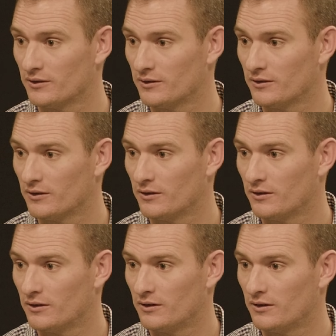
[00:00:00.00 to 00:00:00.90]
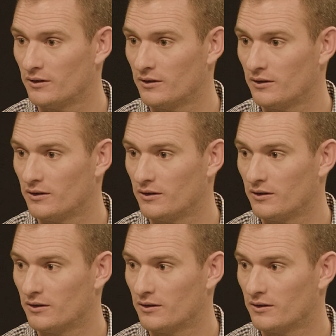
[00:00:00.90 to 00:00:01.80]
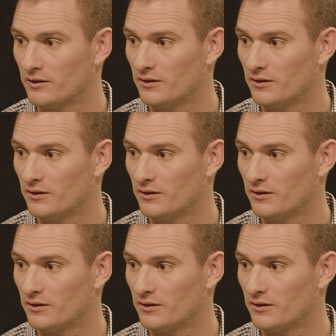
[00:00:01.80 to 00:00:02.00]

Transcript: [no speech]